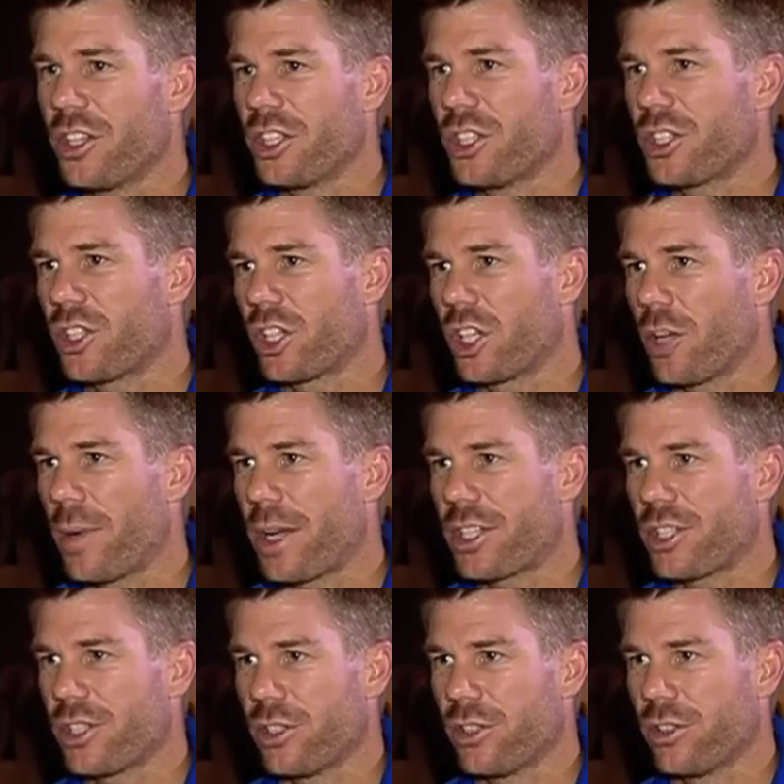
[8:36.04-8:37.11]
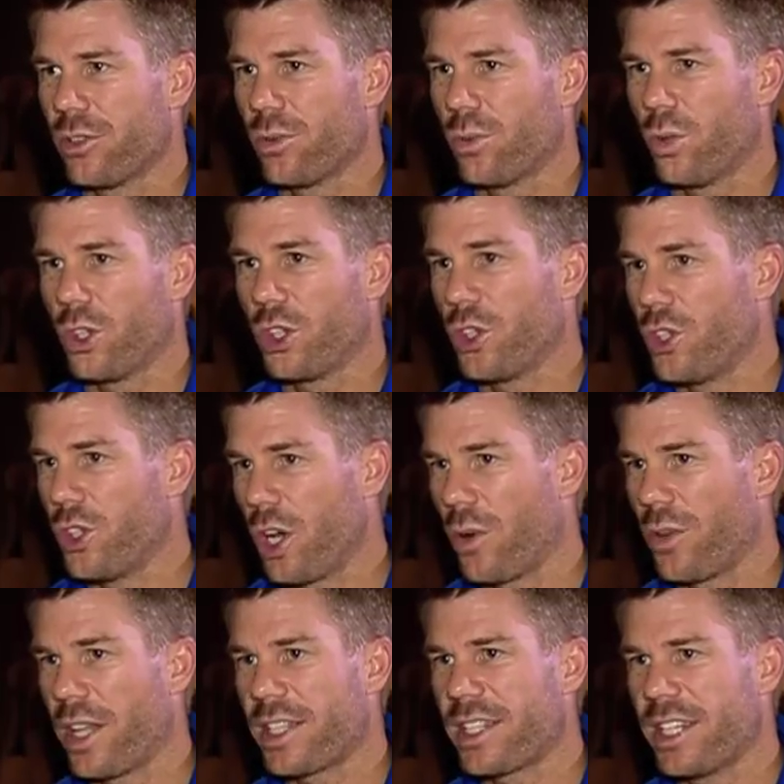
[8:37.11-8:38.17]
think you just got to go back to what you know,
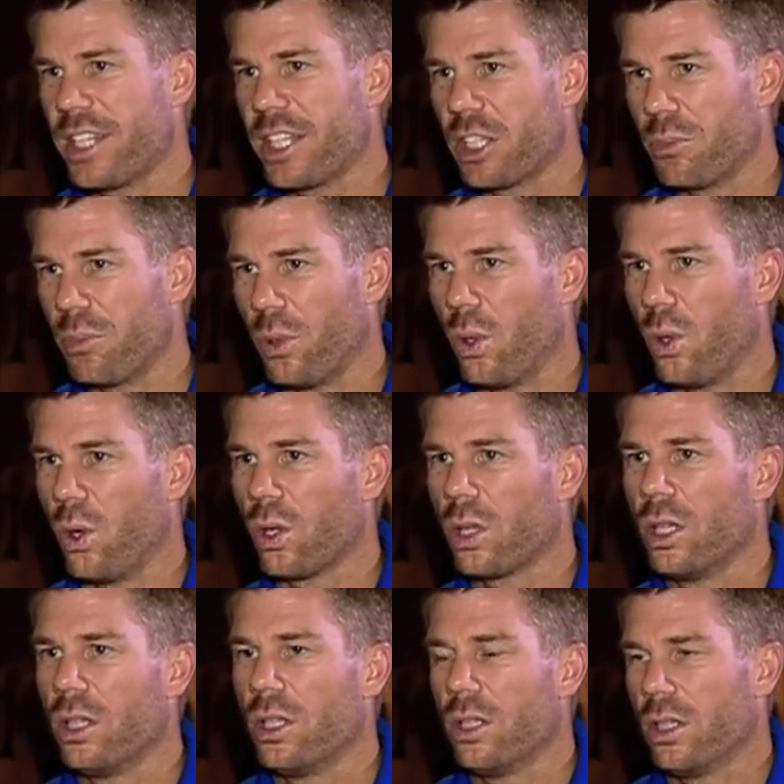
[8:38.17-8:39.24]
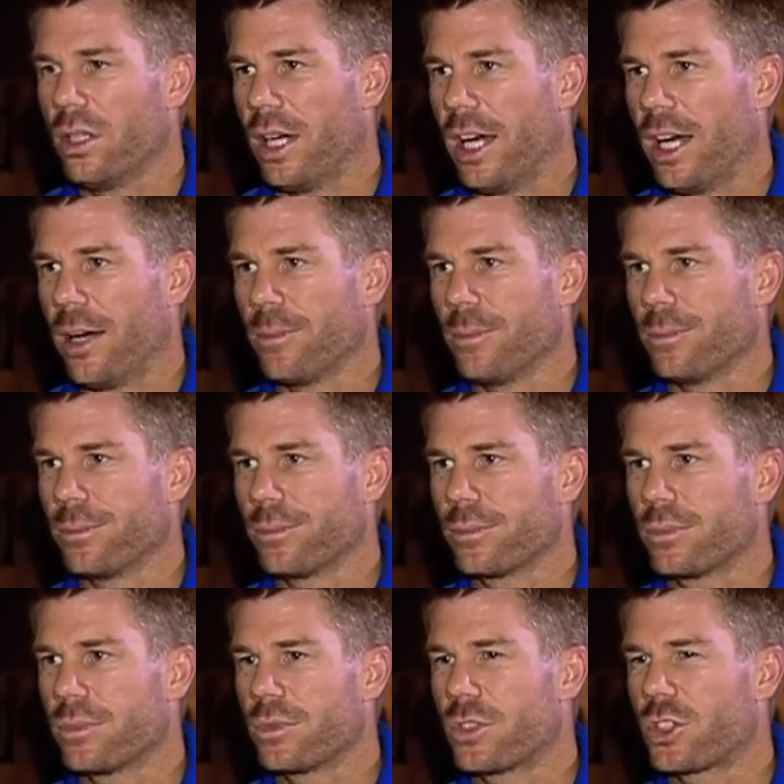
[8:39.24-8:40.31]
and that's hitting the ball.
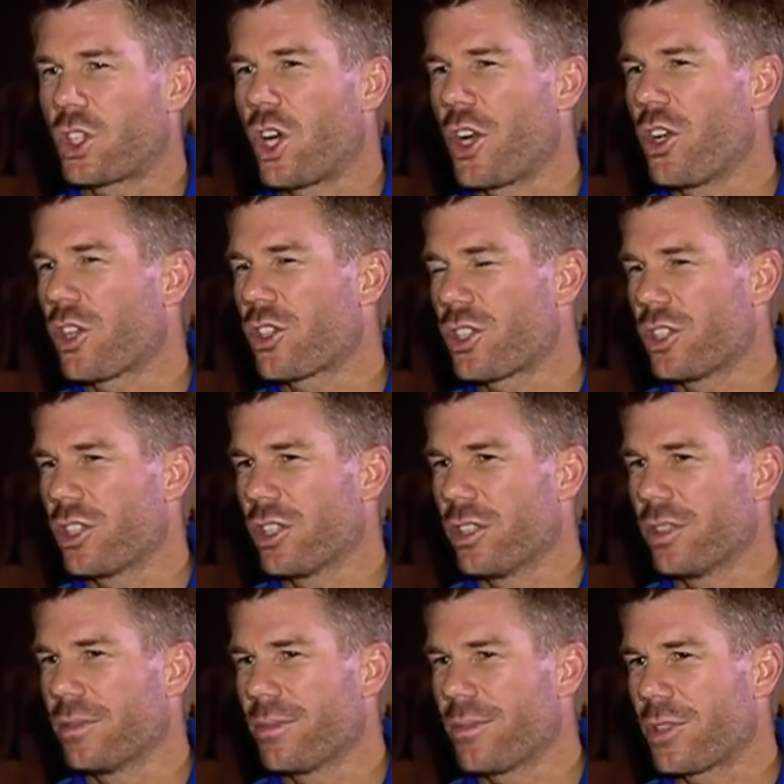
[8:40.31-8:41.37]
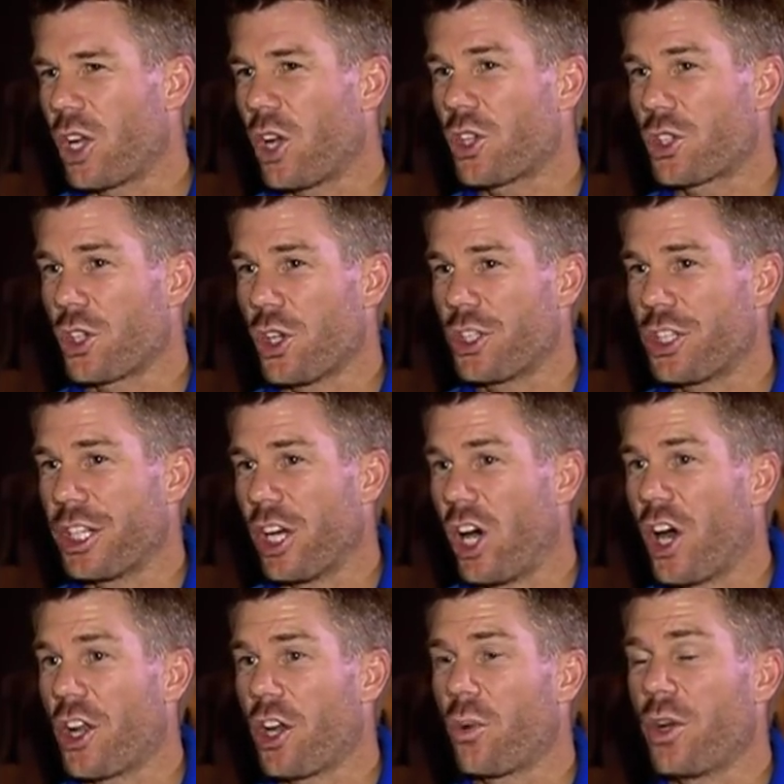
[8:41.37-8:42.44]
Try not to go searching.
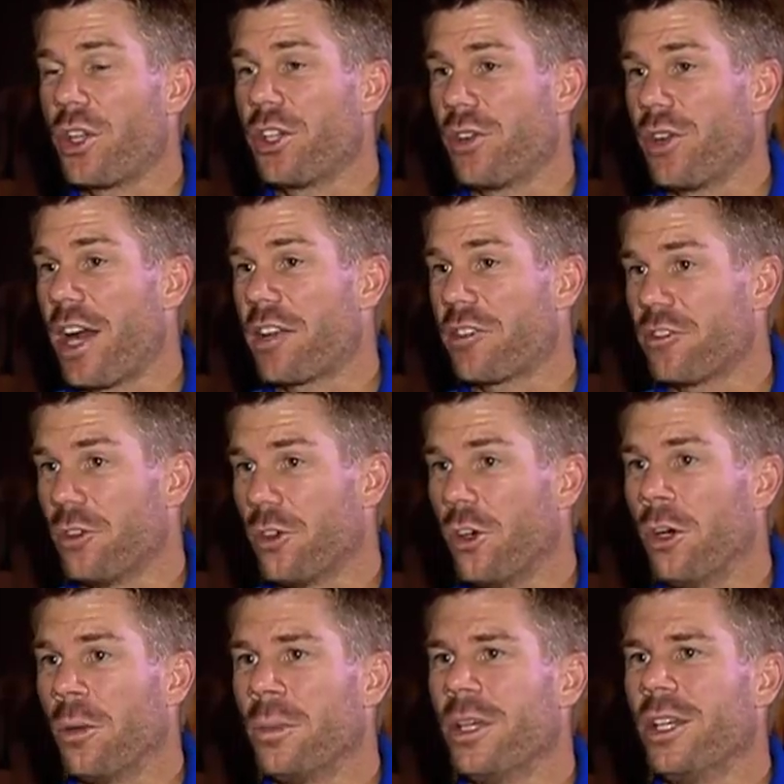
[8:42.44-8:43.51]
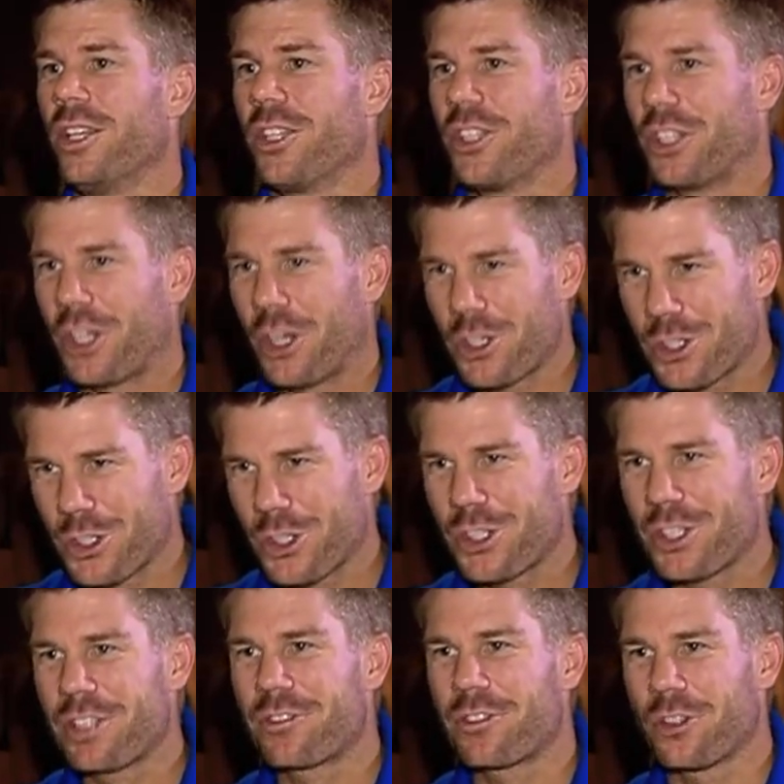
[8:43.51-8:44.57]
I know when you're out of form, you go
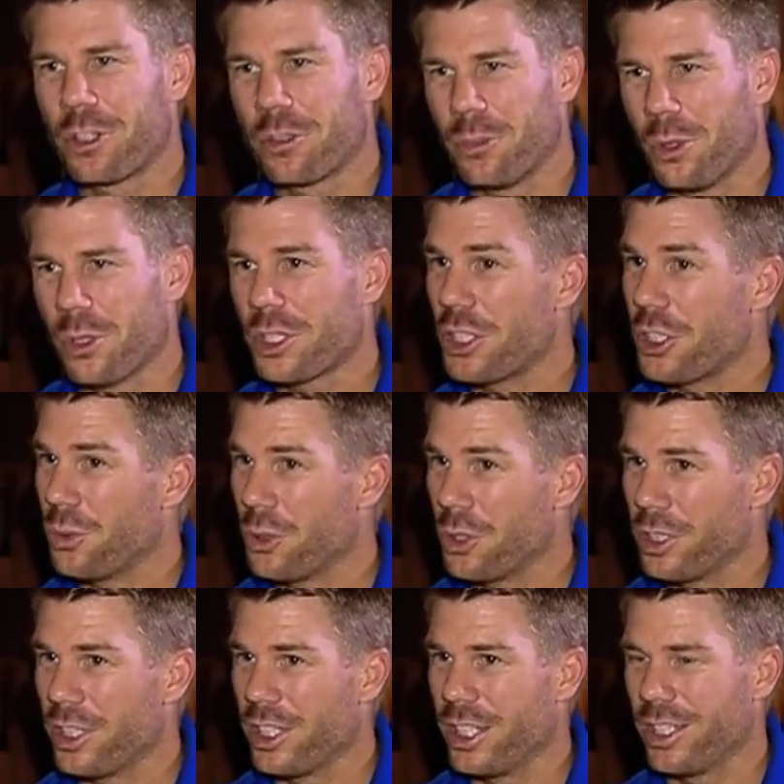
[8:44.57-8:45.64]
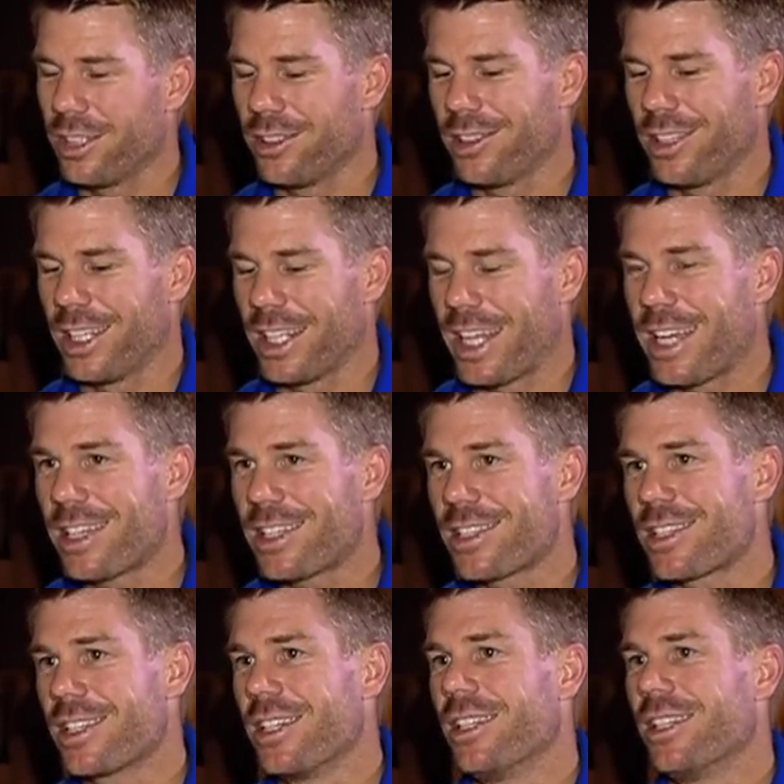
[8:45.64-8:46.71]
searching for a lot of balls that you wouldn't hit, the
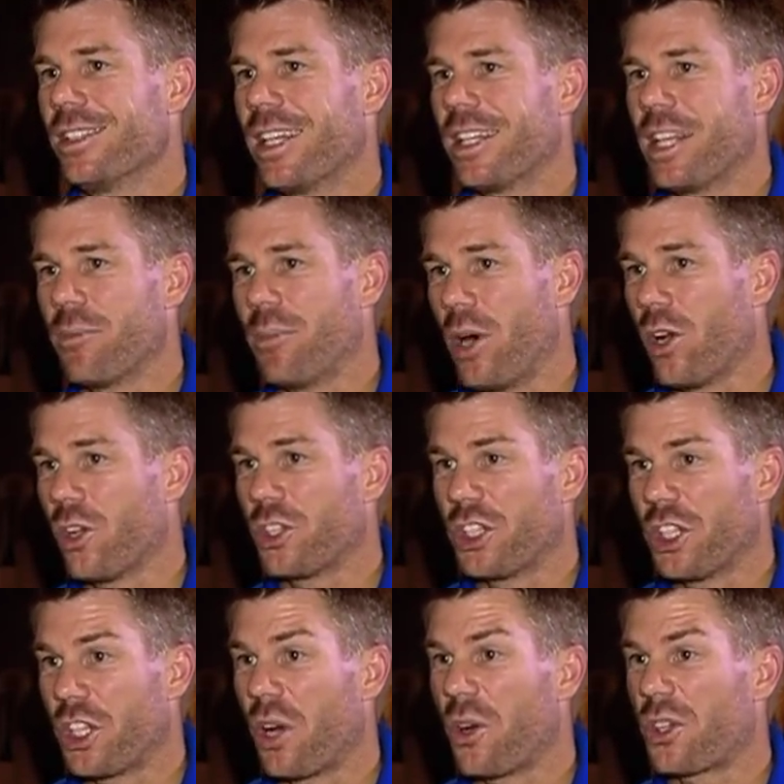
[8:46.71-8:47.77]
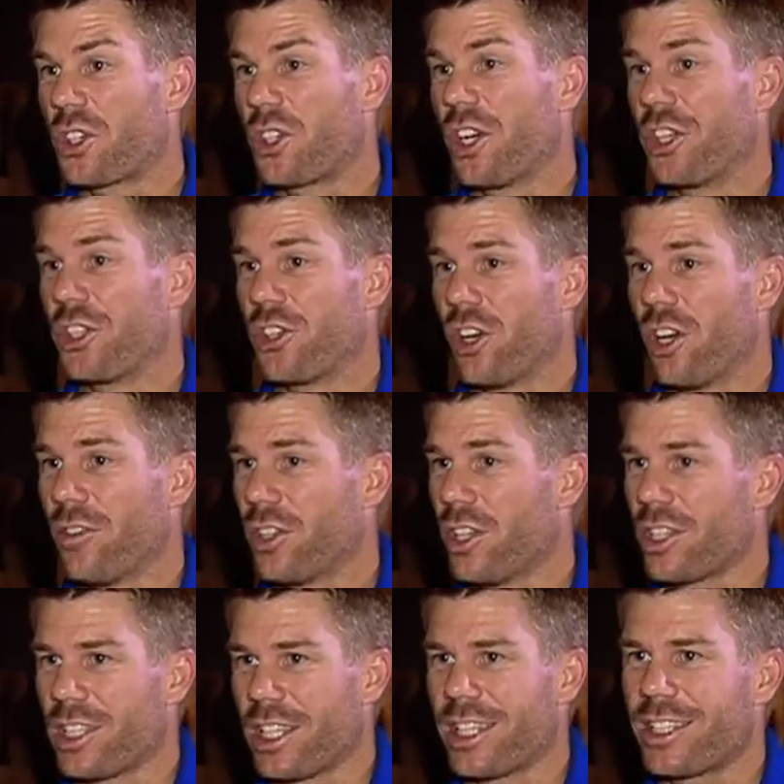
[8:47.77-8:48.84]
lengths that they're bowling, you go and try and drive at
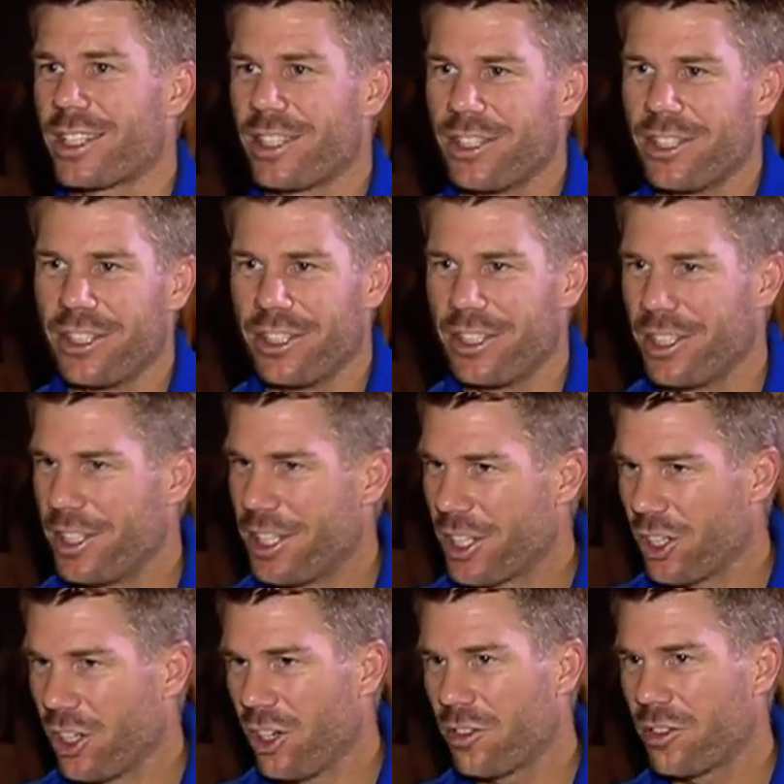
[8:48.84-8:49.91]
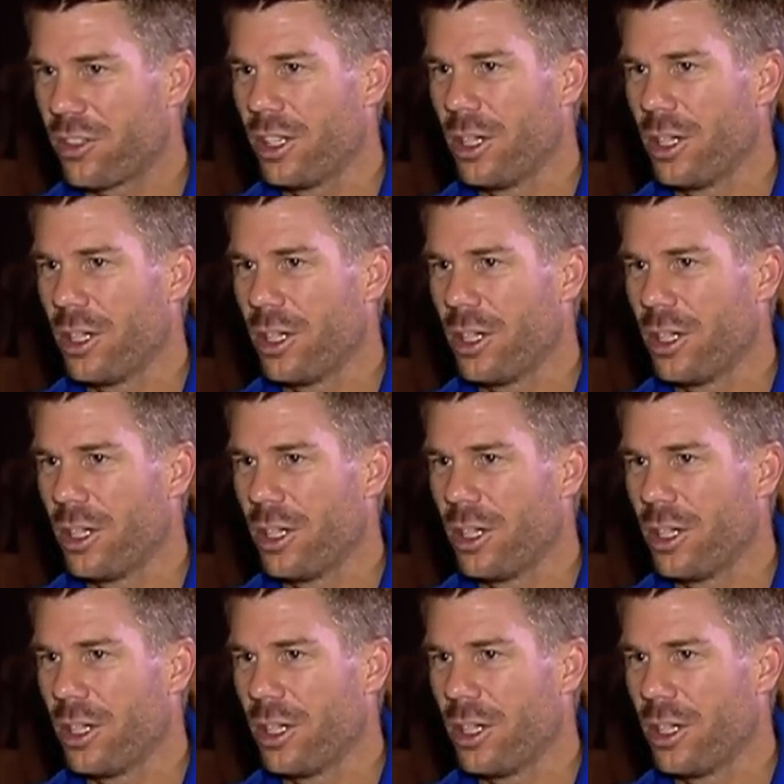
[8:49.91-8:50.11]
those lengths and you nick off.